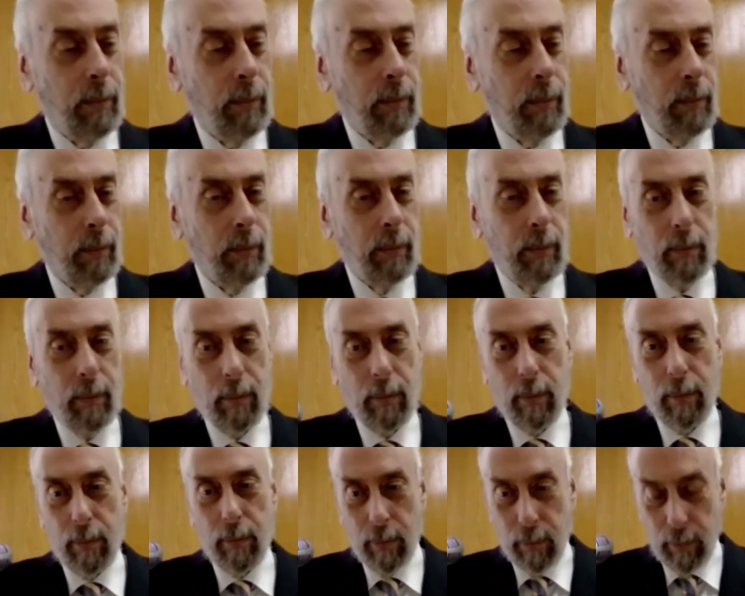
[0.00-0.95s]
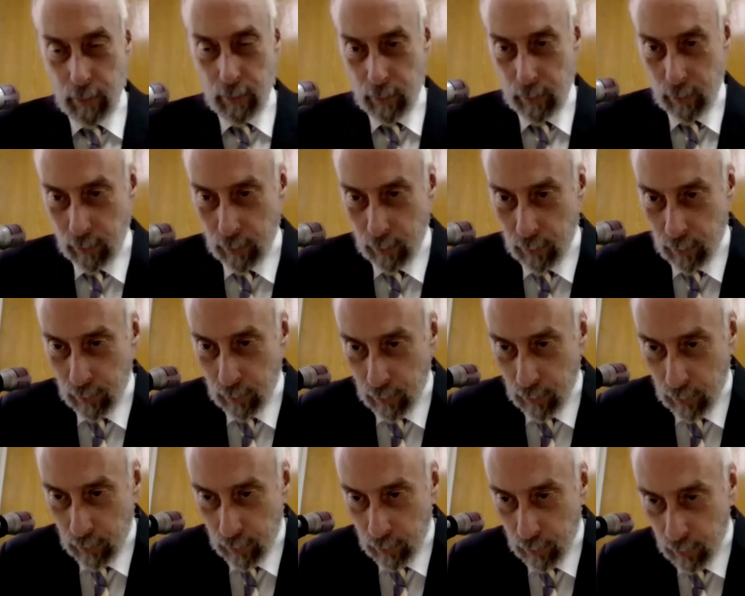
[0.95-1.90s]
Are there any
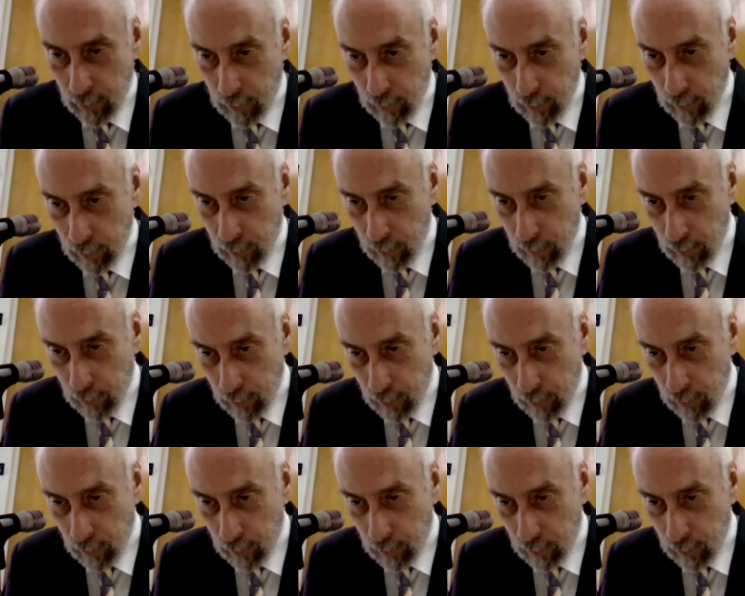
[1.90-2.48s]
people who want?